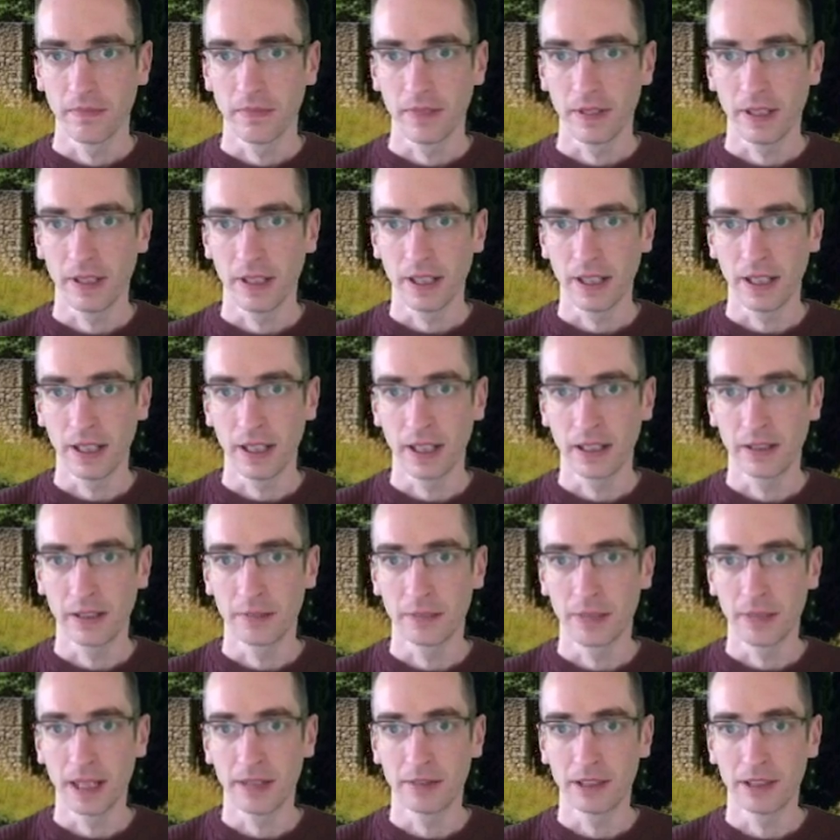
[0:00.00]
And
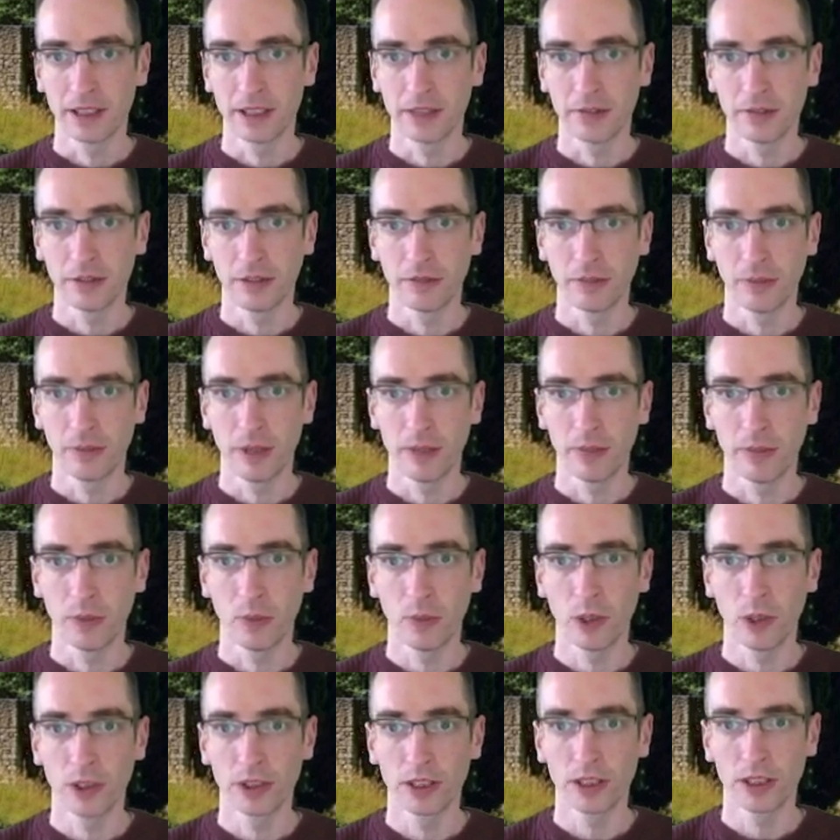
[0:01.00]
bounces the rough where we
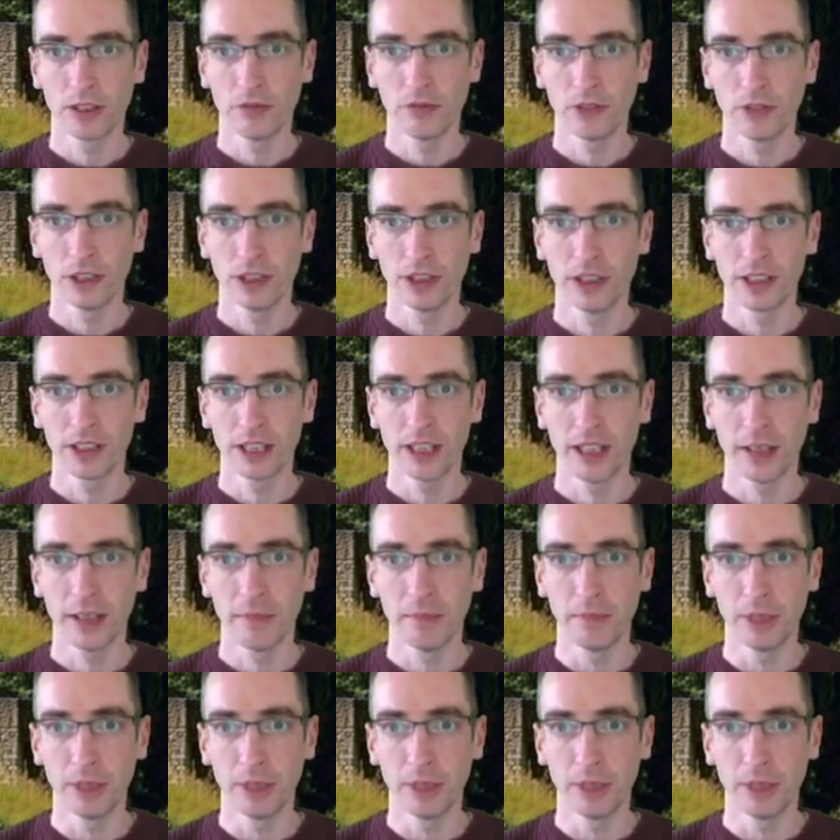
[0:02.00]
want and runs in